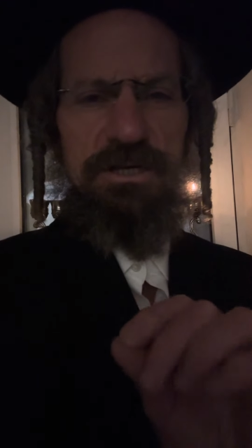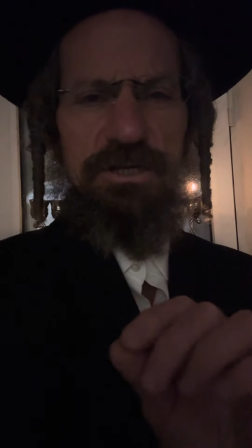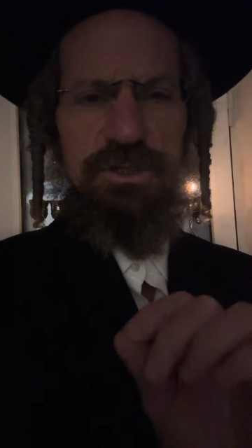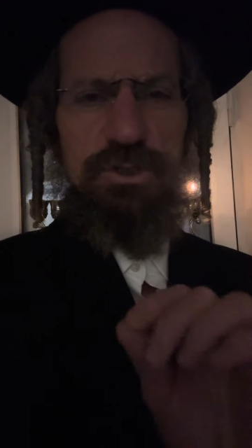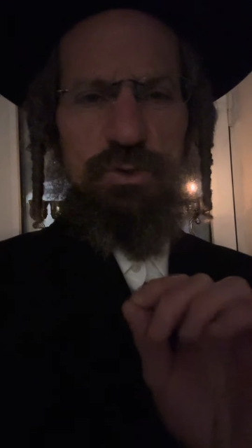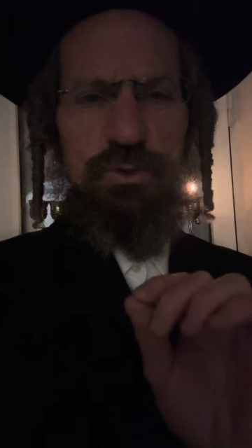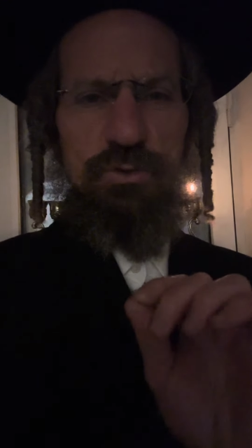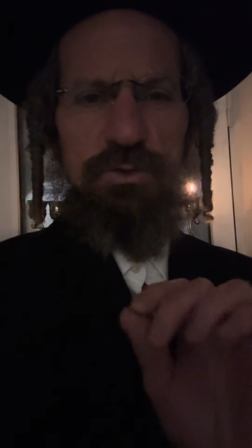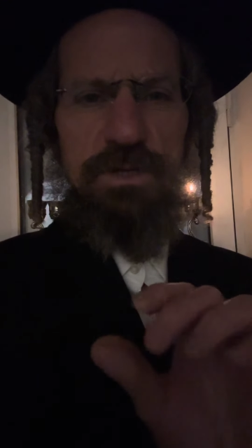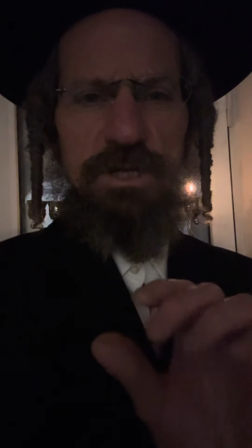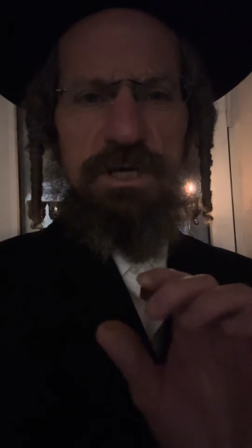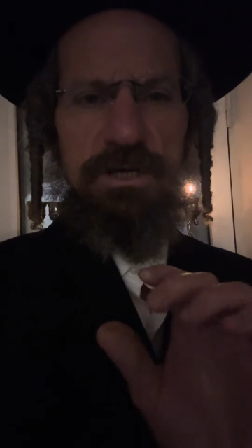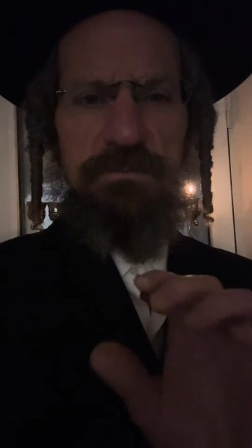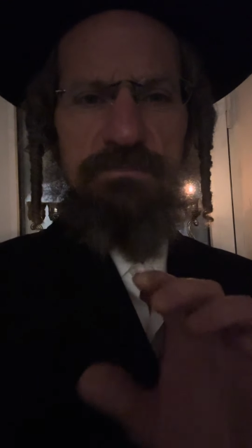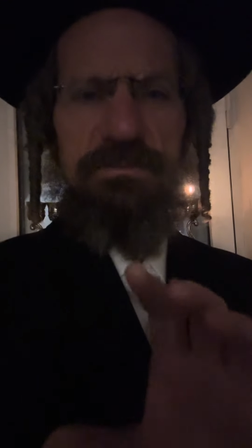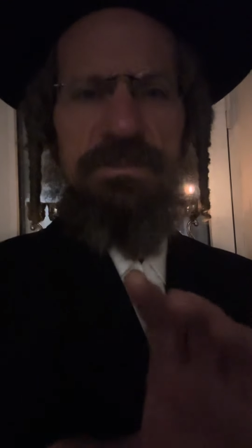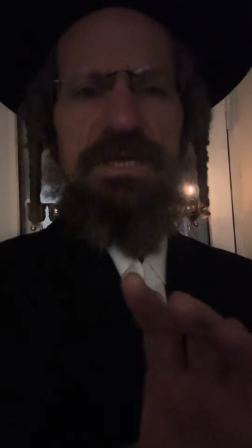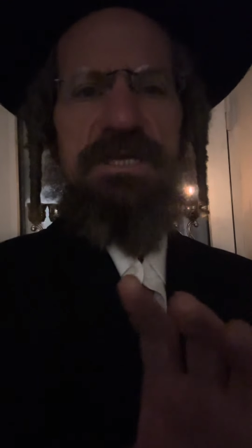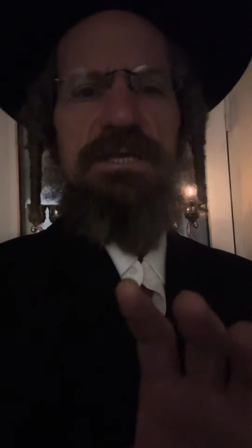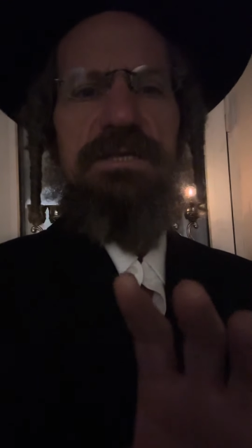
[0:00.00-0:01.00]
Tuda
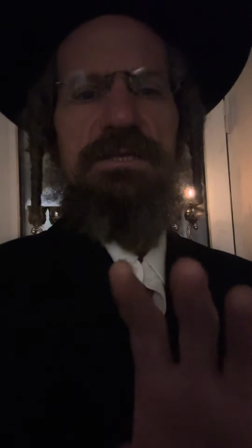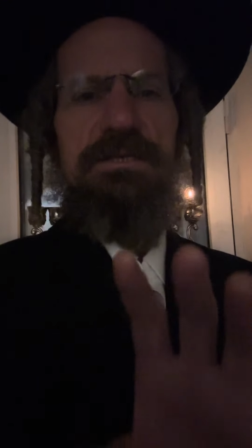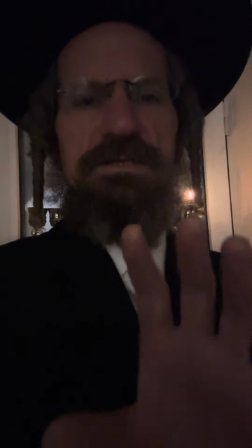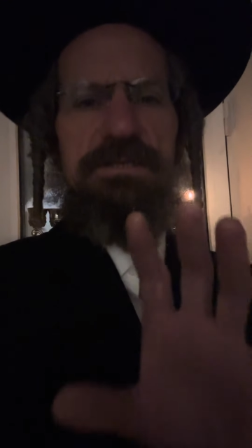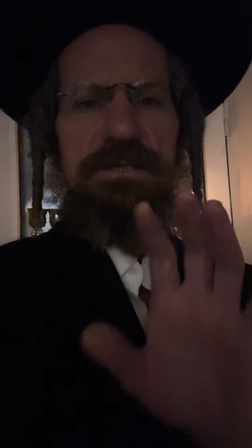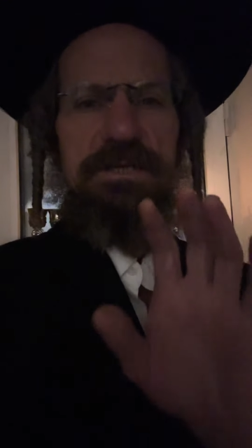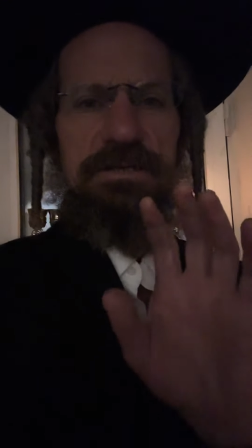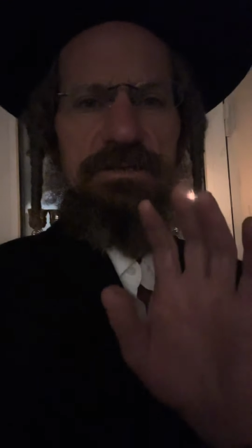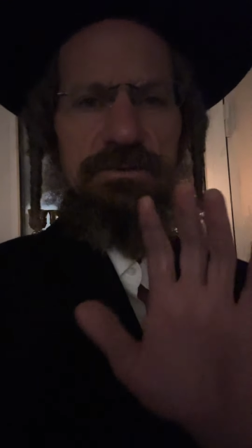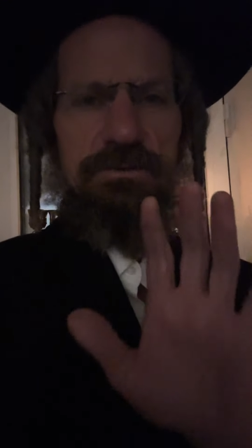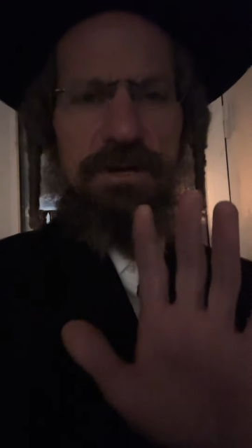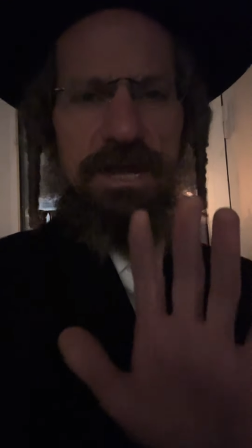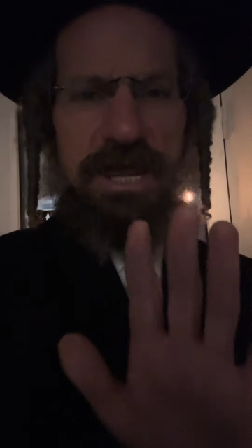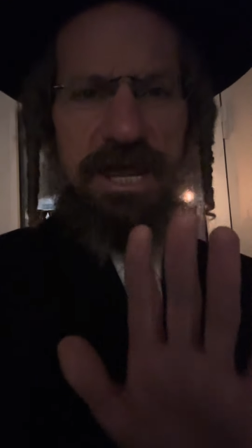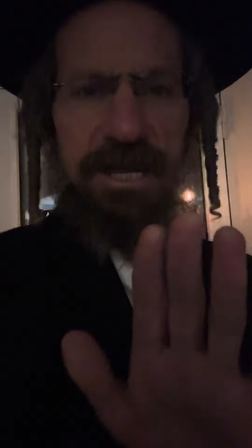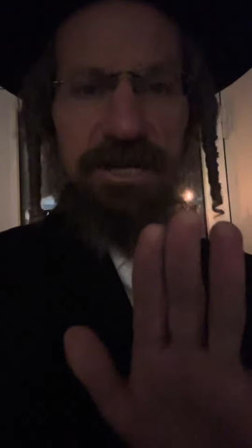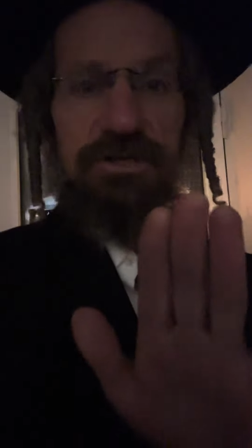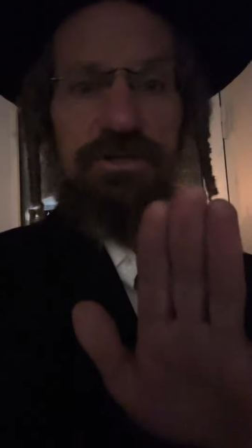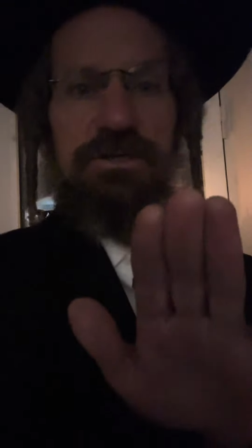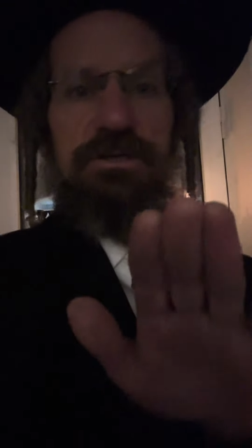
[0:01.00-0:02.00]
means that you're
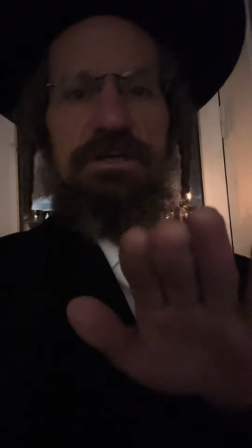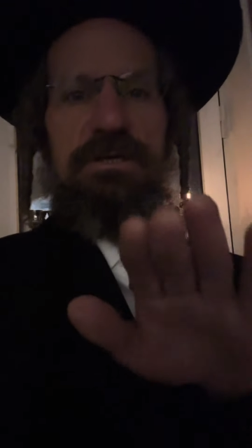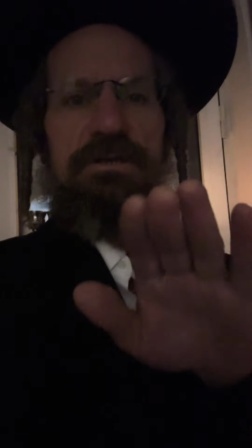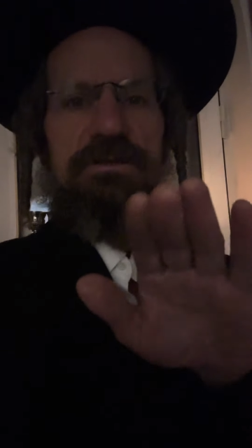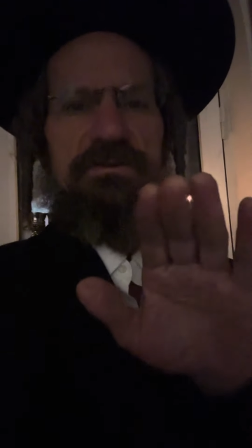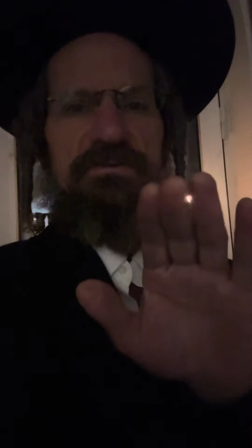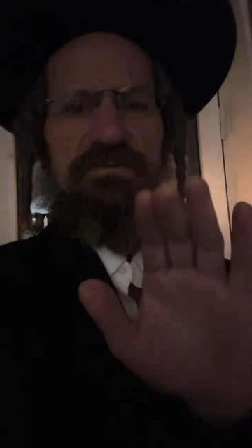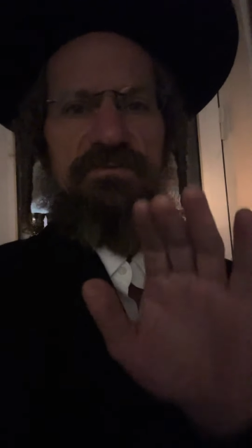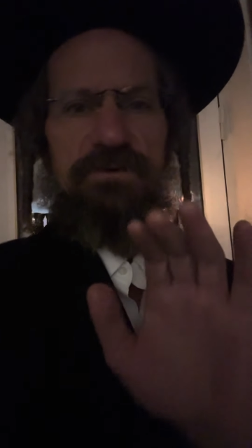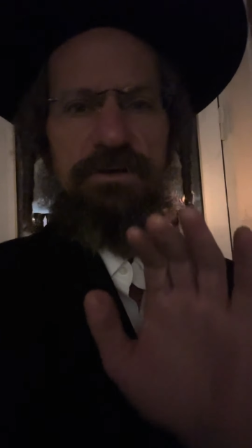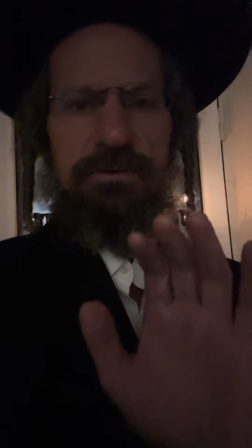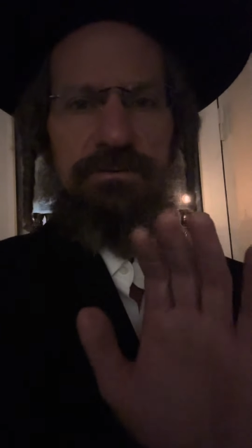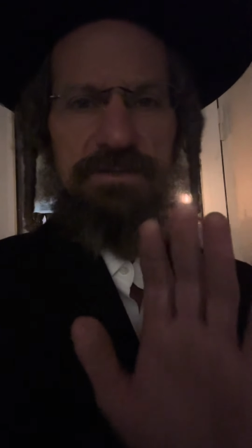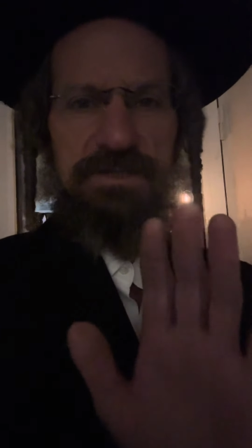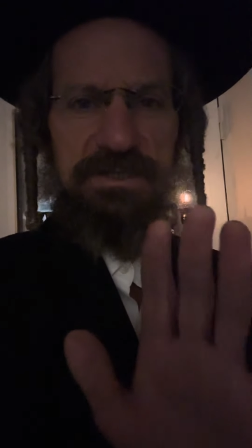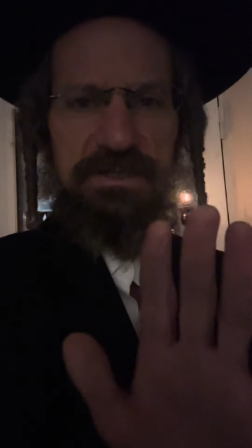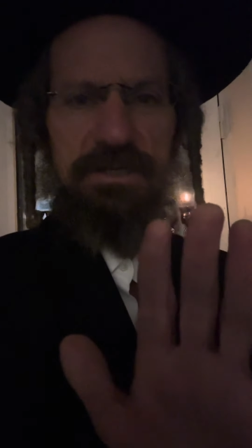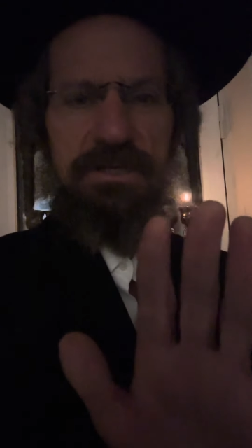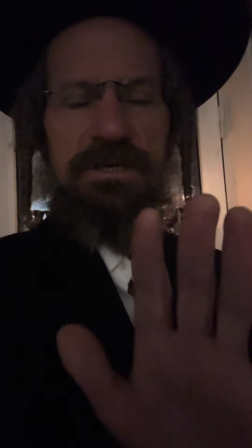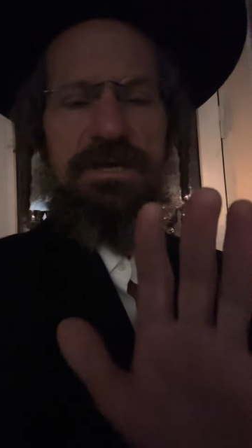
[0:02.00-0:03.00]
actually in the
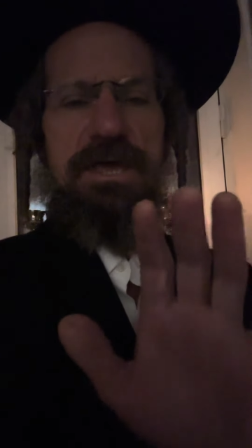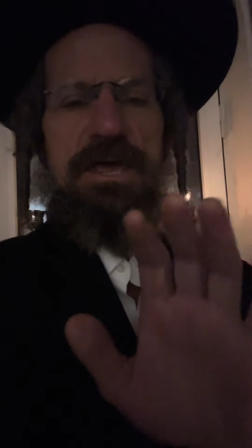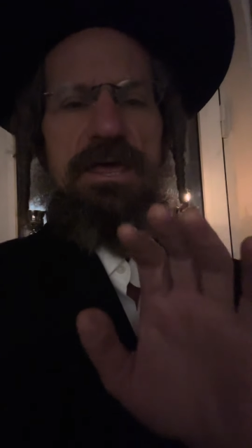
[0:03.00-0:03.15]
frequency.